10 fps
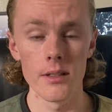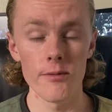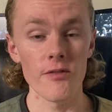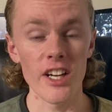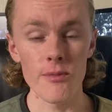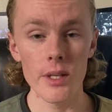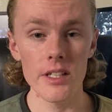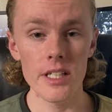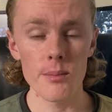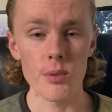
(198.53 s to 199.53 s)
5
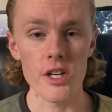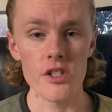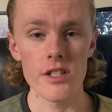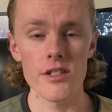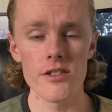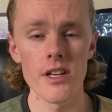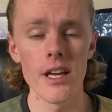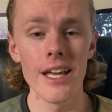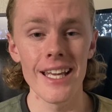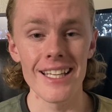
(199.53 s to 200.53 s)
million impressions
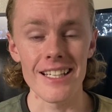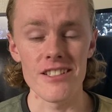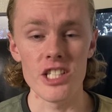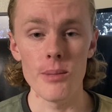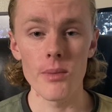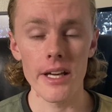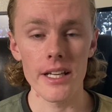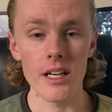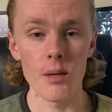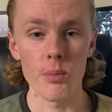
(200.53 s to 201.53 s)
can seem
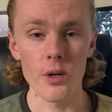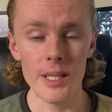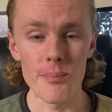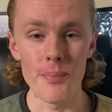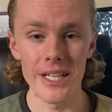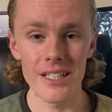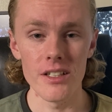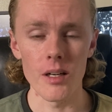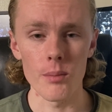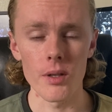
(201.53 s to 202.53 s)
like a pretty big
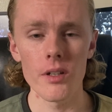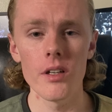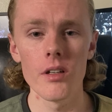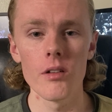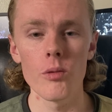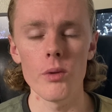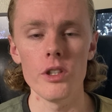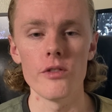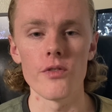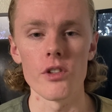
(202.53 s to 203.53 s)
number when
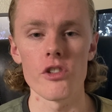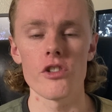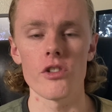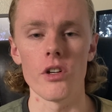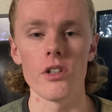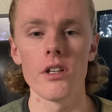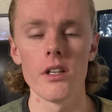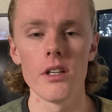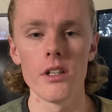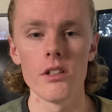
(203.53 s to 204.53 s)
you first start.
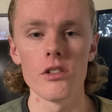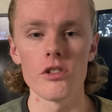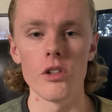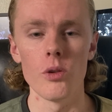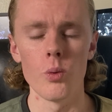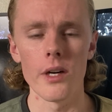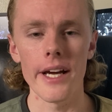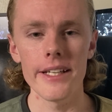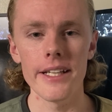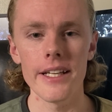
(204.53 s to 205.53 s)
So what
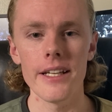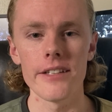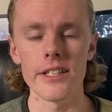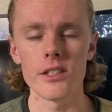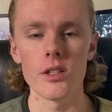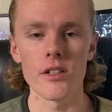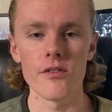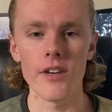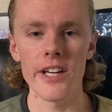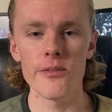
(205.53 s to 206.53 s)
I did is I took
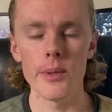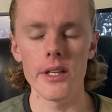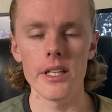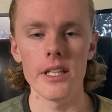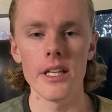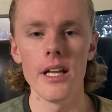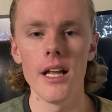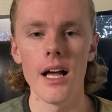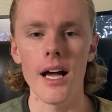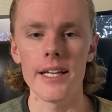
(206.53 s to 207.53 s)
5 million,
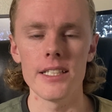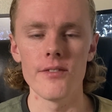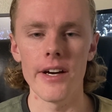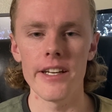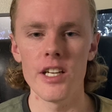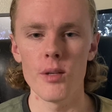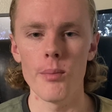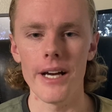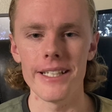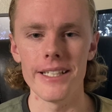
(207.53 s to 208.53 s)
I divided it
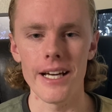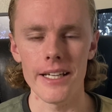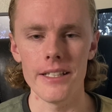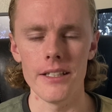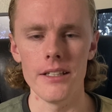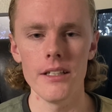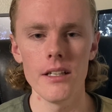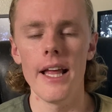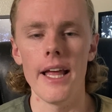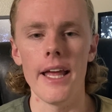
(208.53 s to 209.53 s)
by 90,
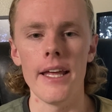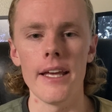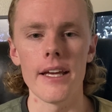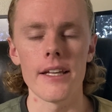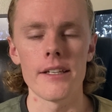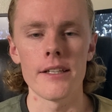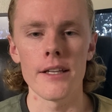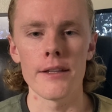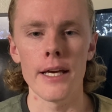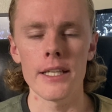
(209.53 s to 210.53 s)
and
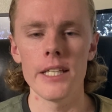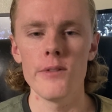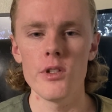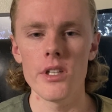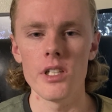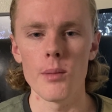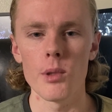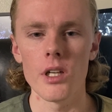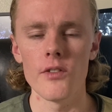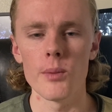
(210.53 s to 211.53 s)
that gives you the
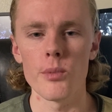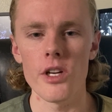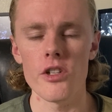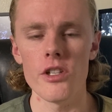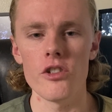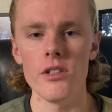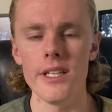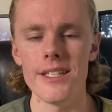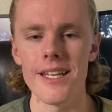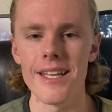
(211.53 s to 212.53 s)
number of impressions you
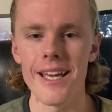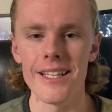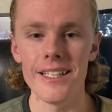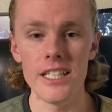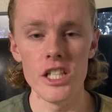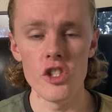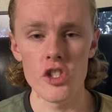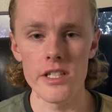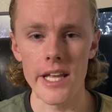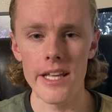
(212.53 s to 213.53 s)
need to get
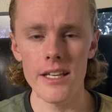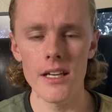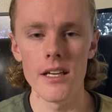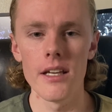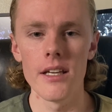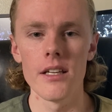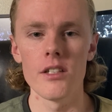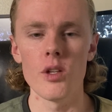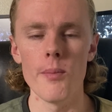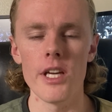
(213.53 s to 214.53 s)
each day
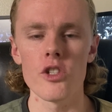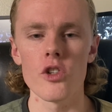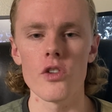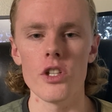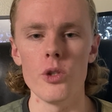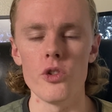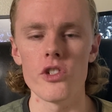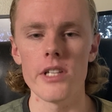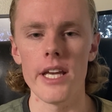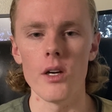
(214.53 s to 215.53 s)
to make sure that you
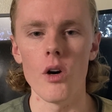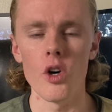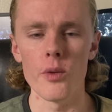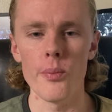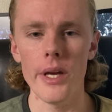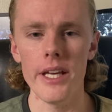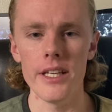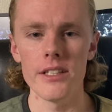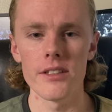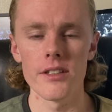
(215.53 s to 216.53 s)
stay on
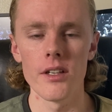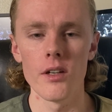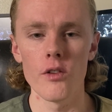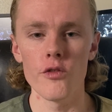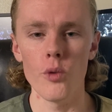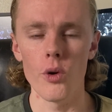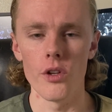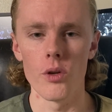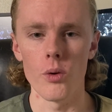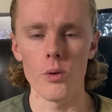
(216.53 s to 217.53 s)
pace for
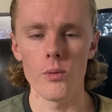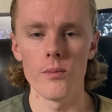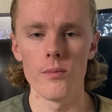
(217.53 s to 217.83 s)
the goal.